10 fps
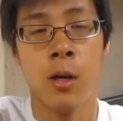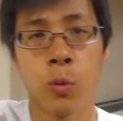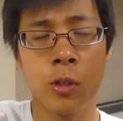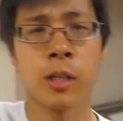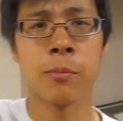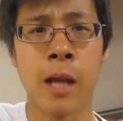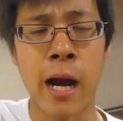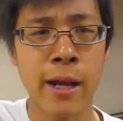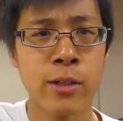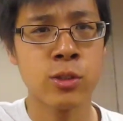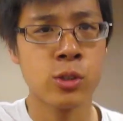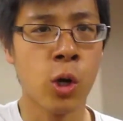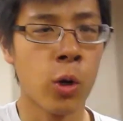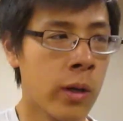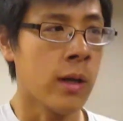What's up guys?
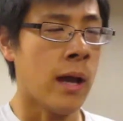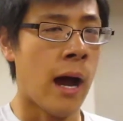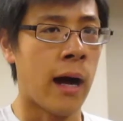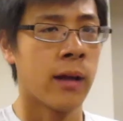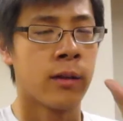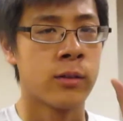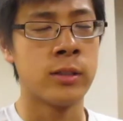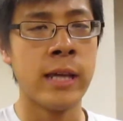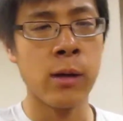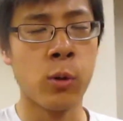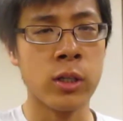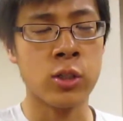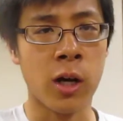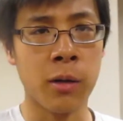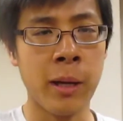So today I want to
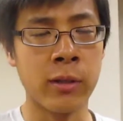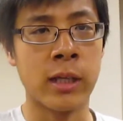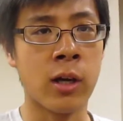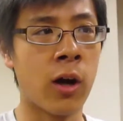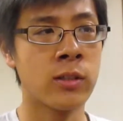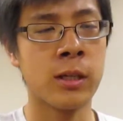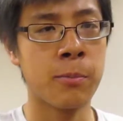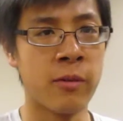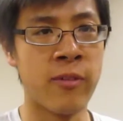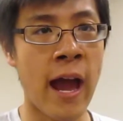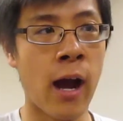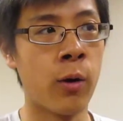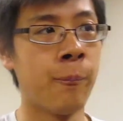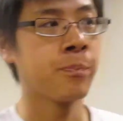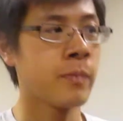talk about the concept of how